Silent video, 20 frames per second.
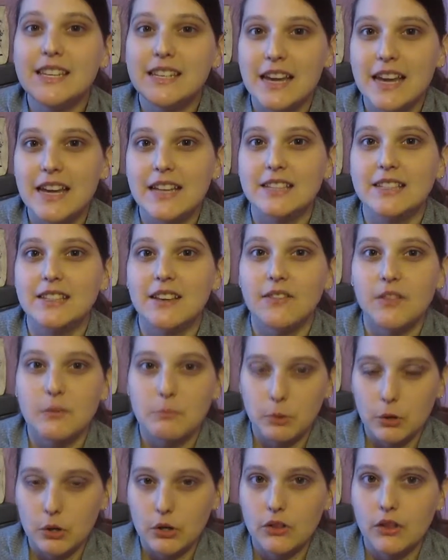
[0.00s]
the dates of the
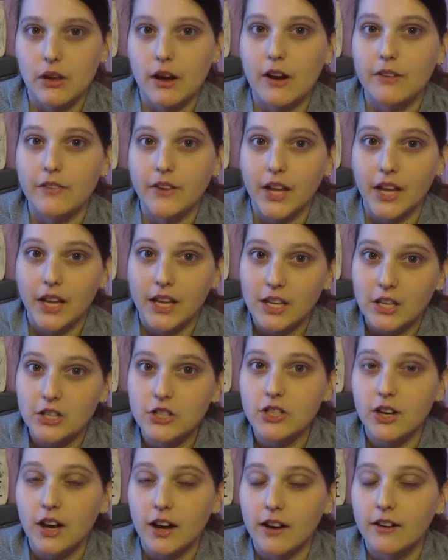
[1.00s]
birth of
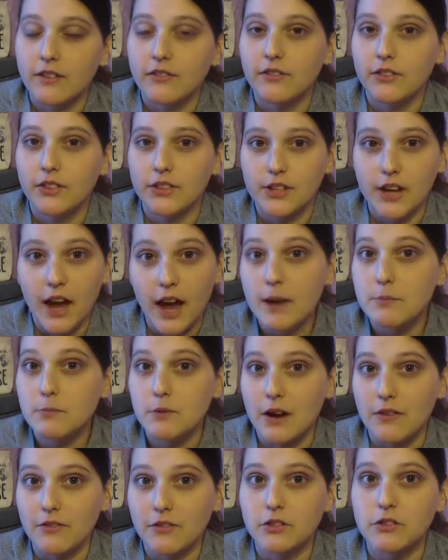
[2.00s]
each of time
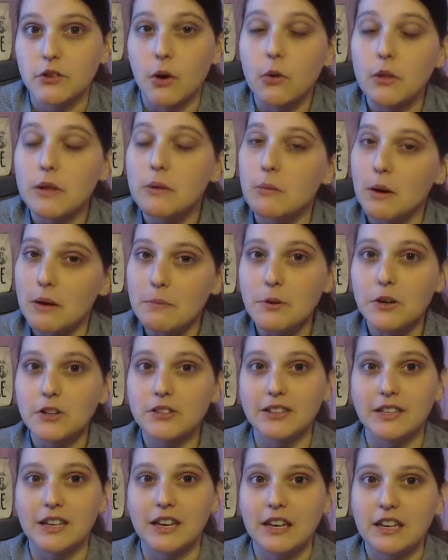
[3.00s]
travelers. Only one
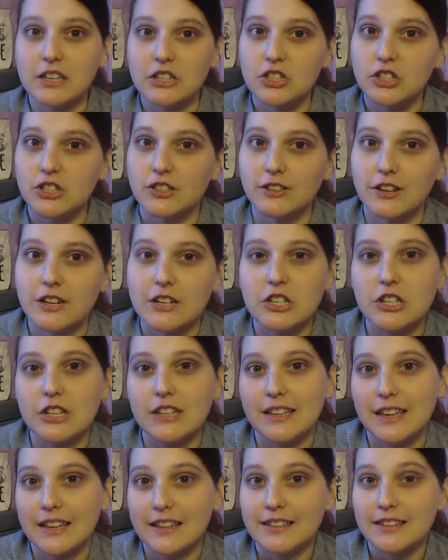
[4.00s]
person in each
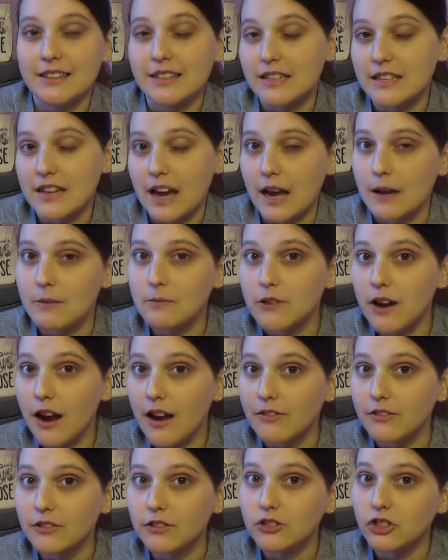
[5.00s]
generation gets the time
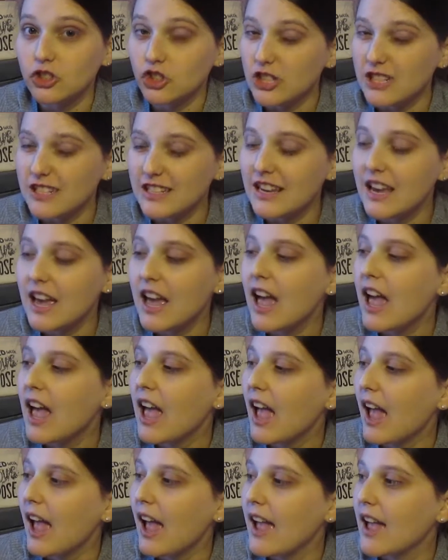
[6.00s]
travel gene,
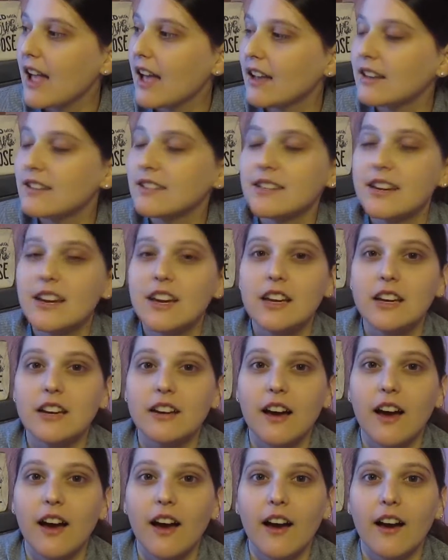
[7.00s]
and
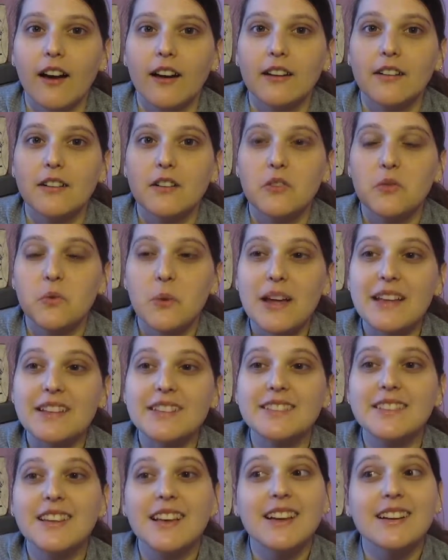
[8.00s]
uh,
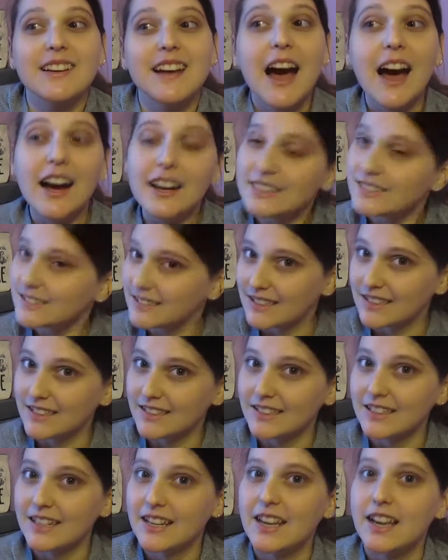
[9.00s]
Gwen's
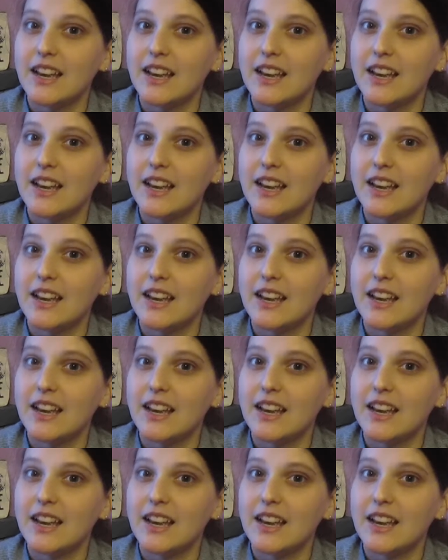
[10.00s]
cousin